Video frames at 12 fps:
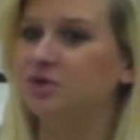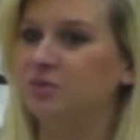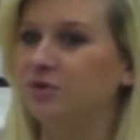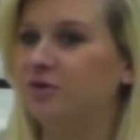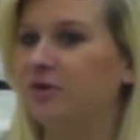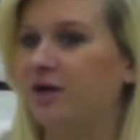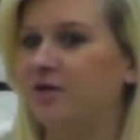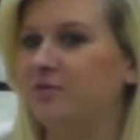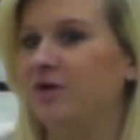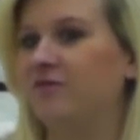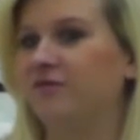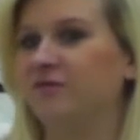to Purdue
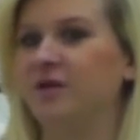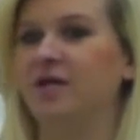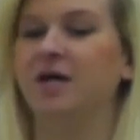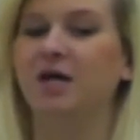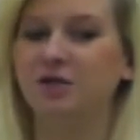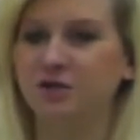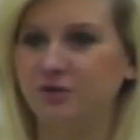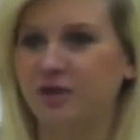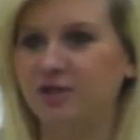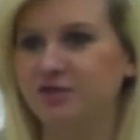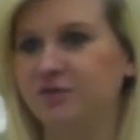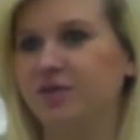Calumet for my
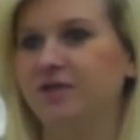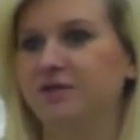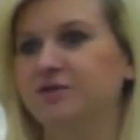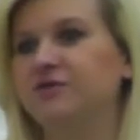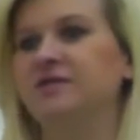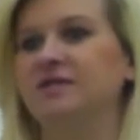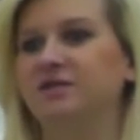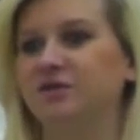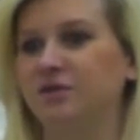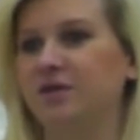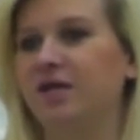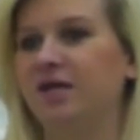undergraduate nursing
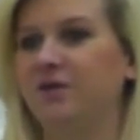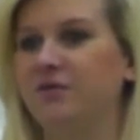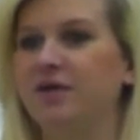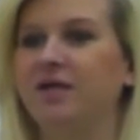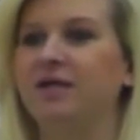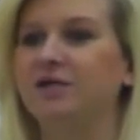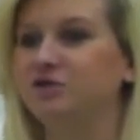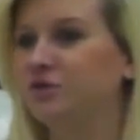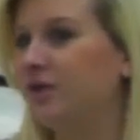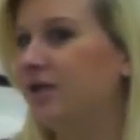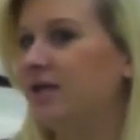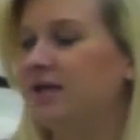degree, and I really
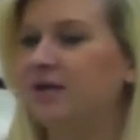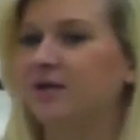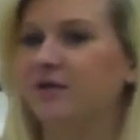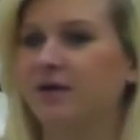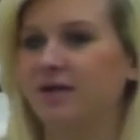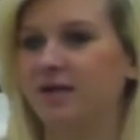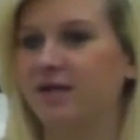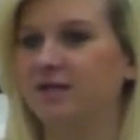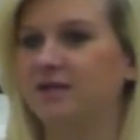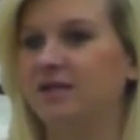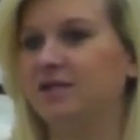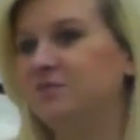enjoyed it here. I
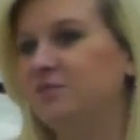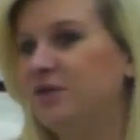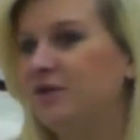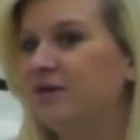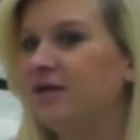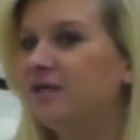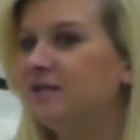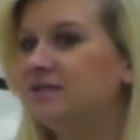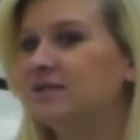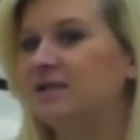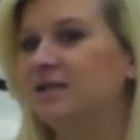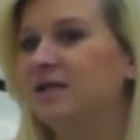liked the experience,
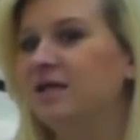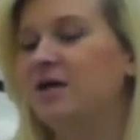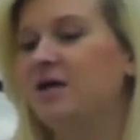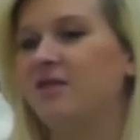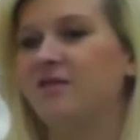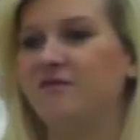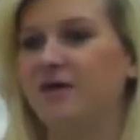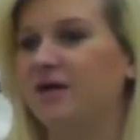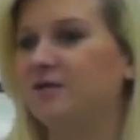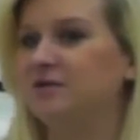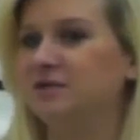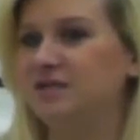and the
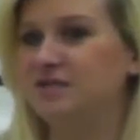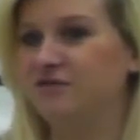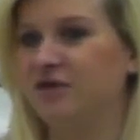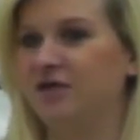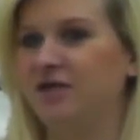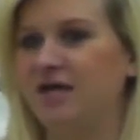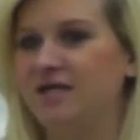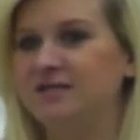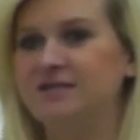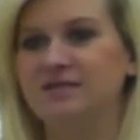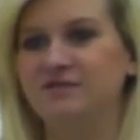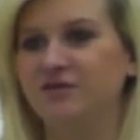faculty is very
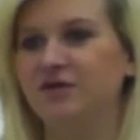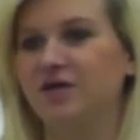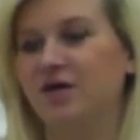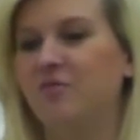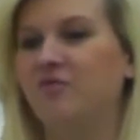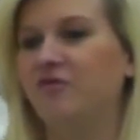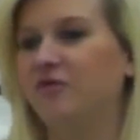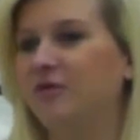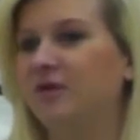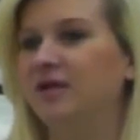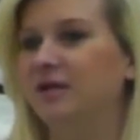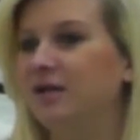nice and very
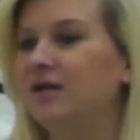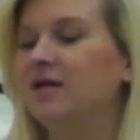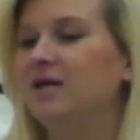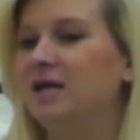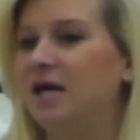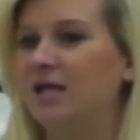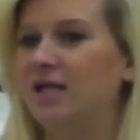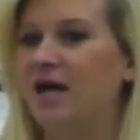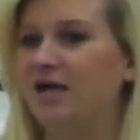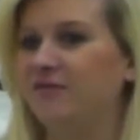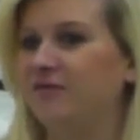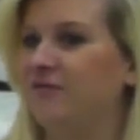helpful, and a
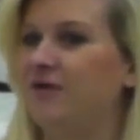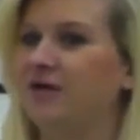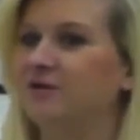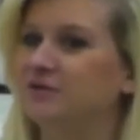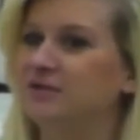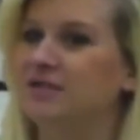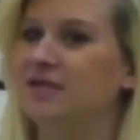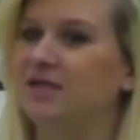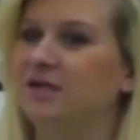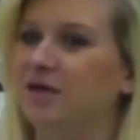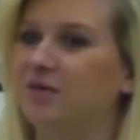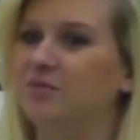lot of the faculty